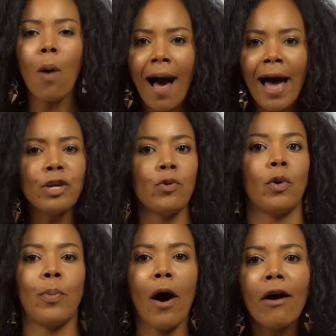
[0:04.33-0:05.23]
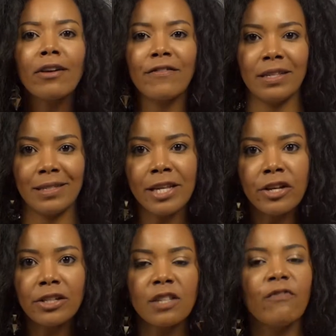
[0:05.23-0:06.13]
why you are part of the
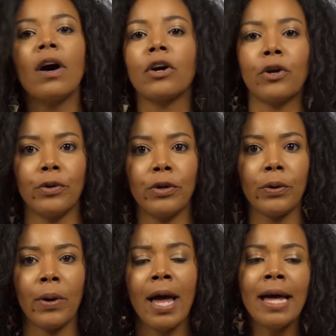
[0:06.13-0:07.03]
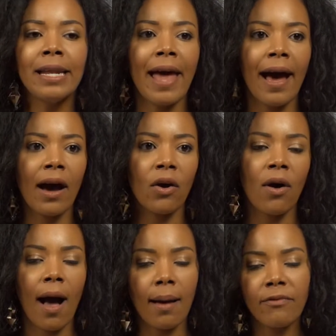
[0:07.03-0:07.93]
Single as Fuck crew.
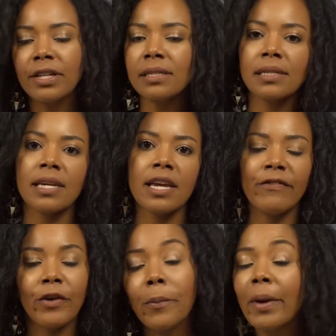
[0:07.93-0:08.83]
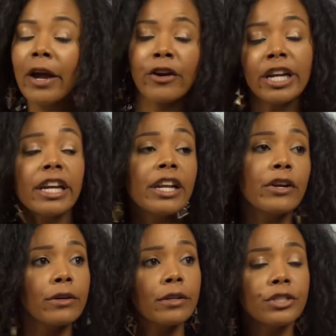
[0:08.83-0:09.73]
Now, obviously, if you're married
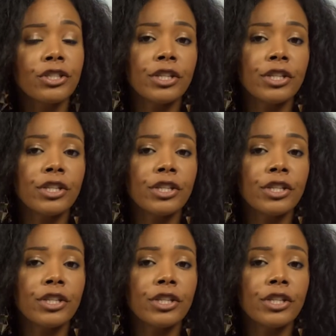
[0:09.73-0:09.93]
on